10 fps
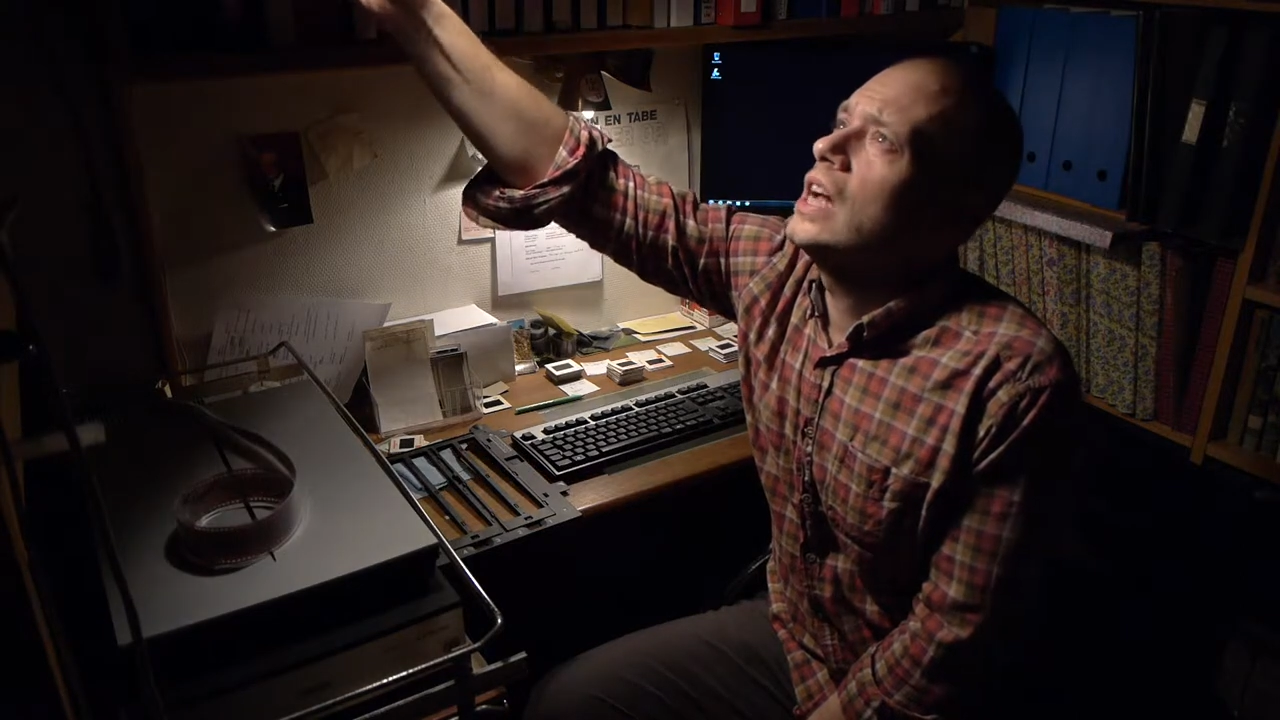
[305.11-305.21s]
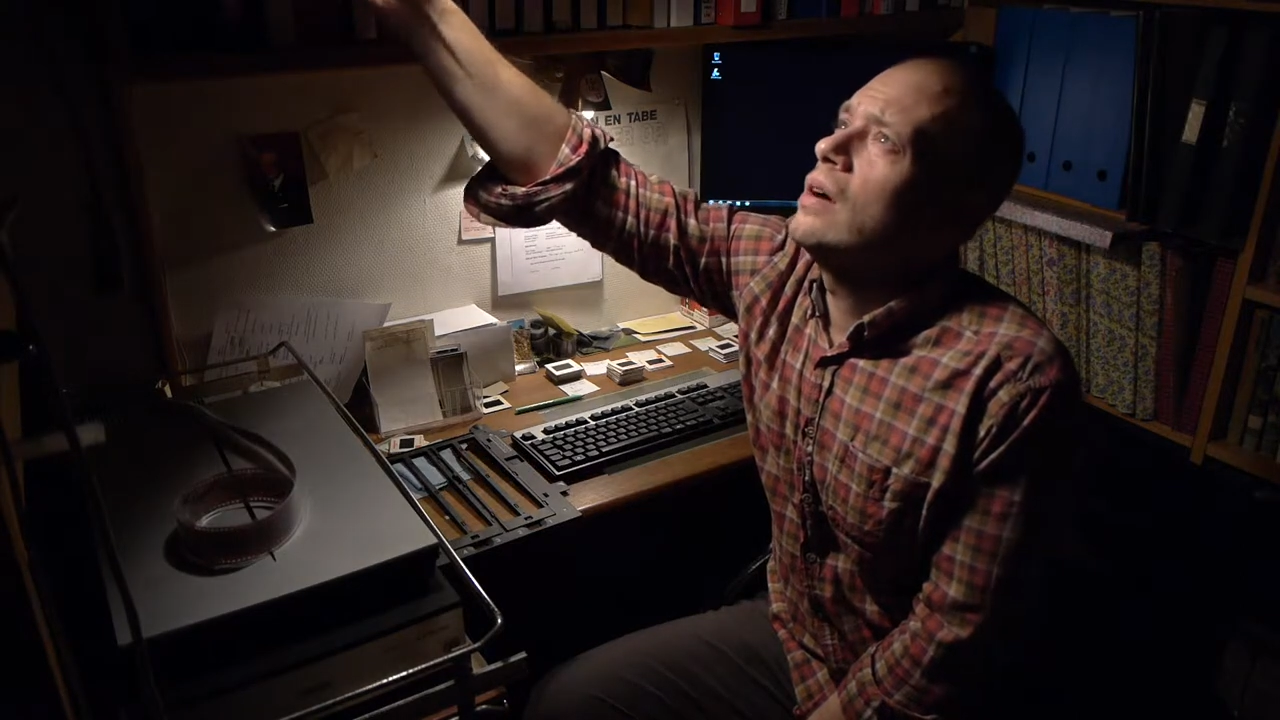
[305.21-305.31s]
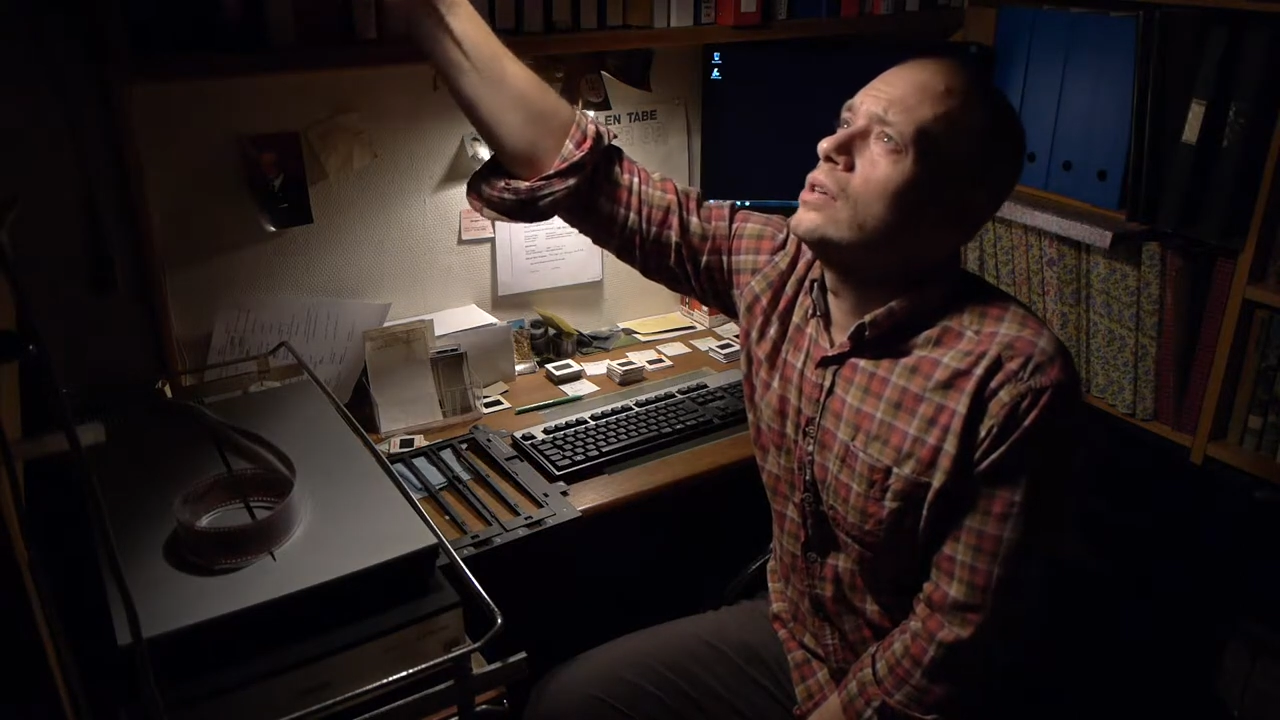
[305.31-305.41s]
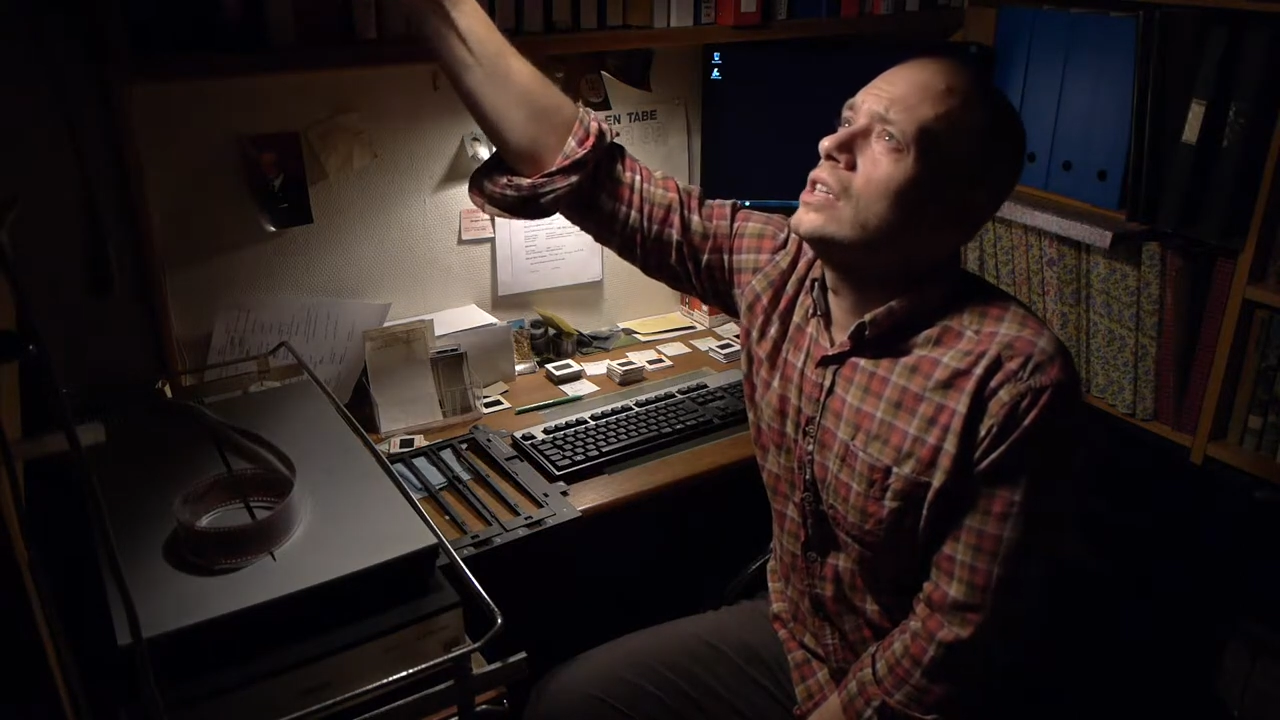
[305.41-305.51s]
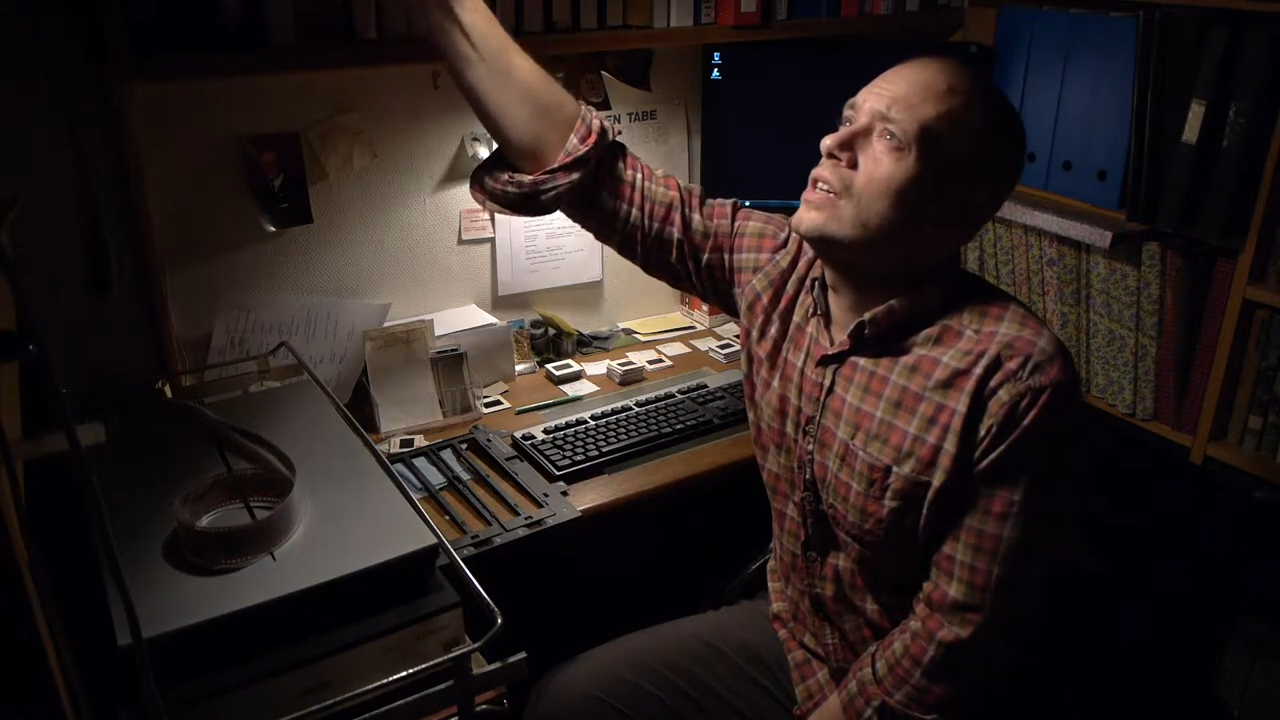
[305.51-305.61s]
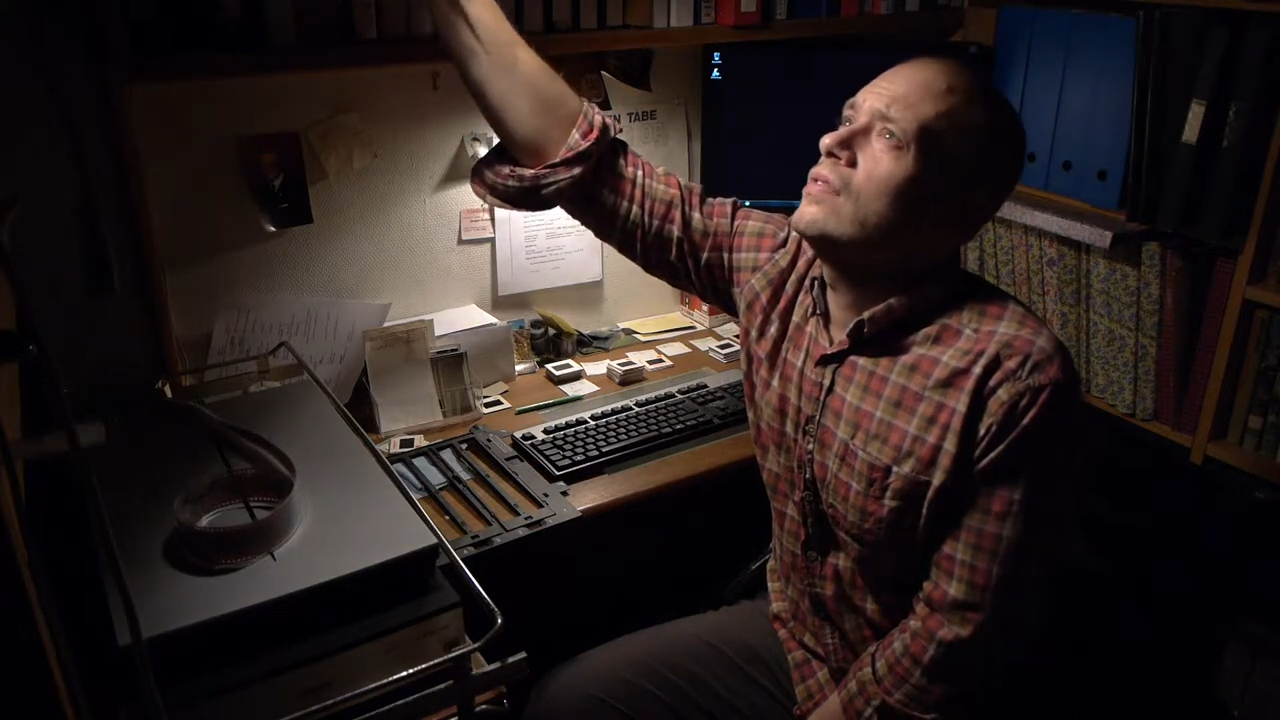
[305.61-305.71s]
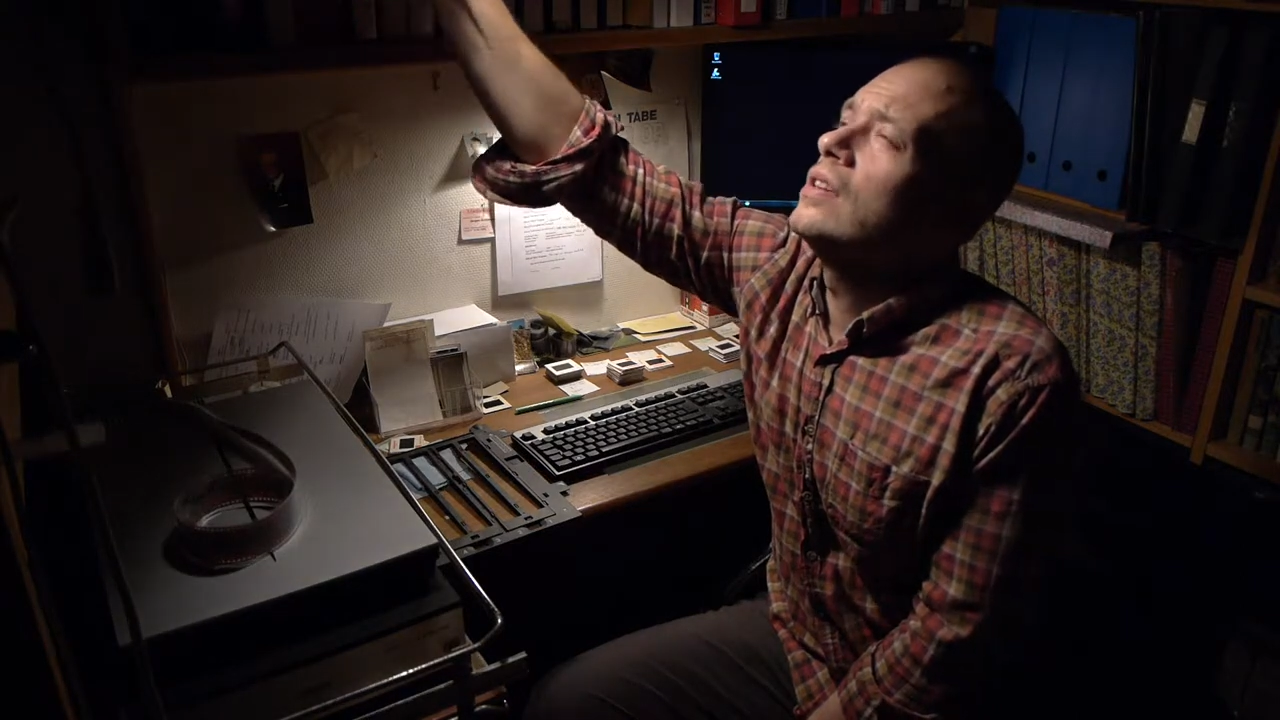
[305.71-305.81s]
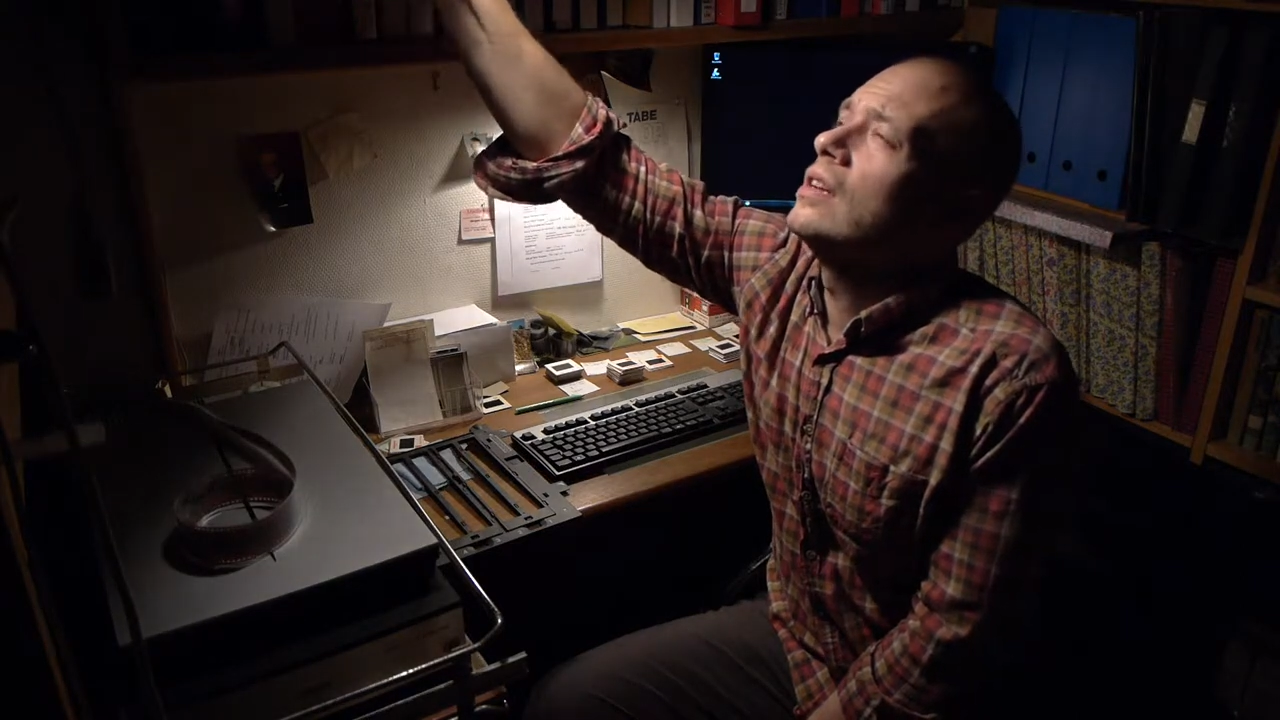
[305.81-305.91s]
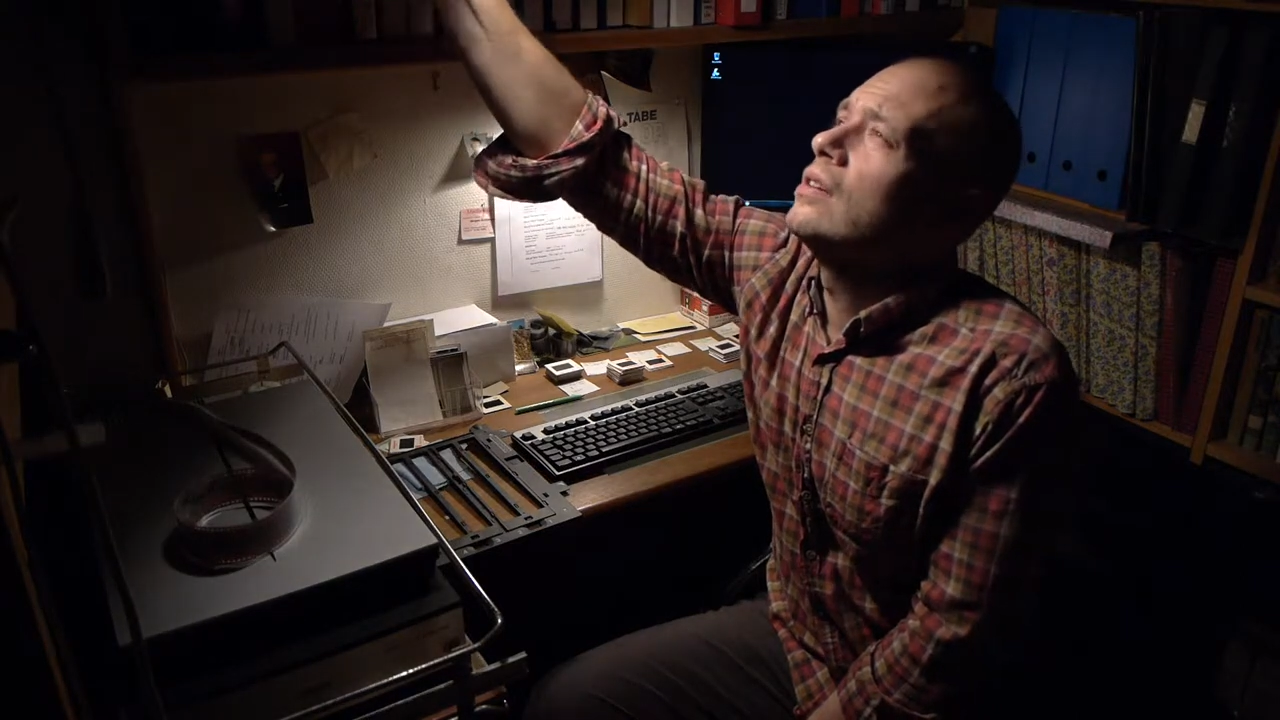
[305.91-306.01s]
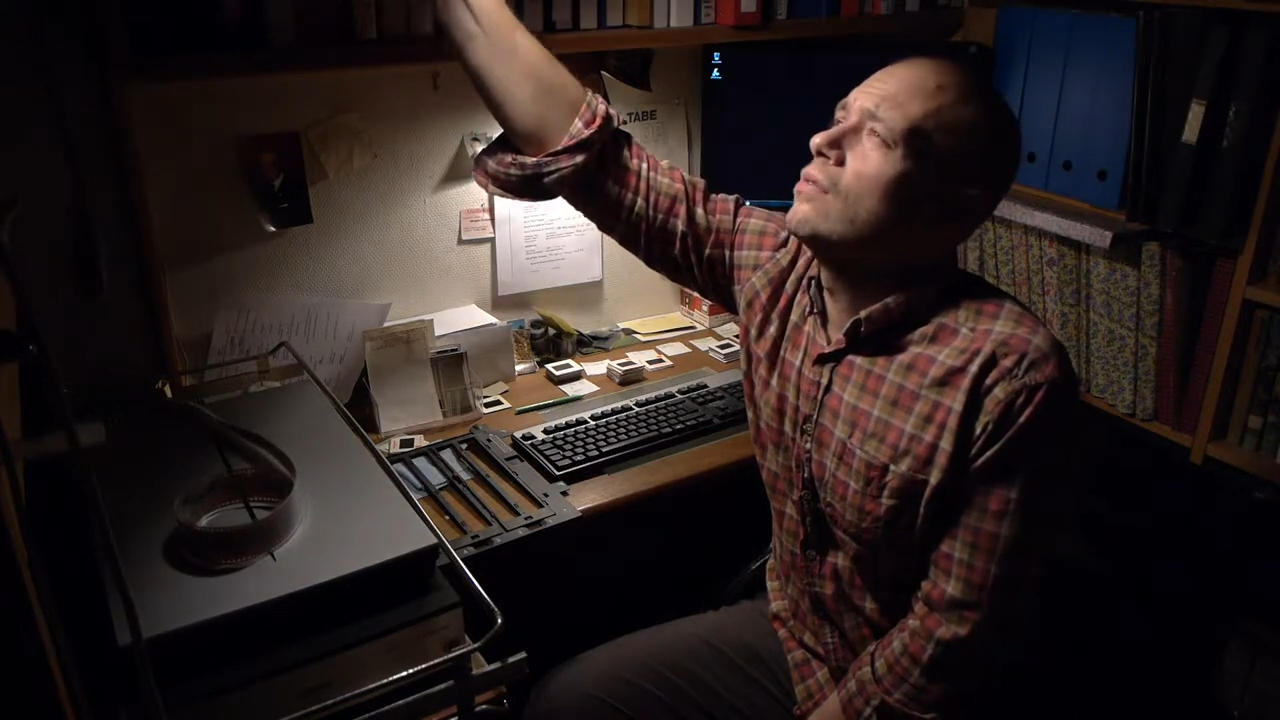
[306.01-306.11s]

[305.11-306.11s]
I will definitely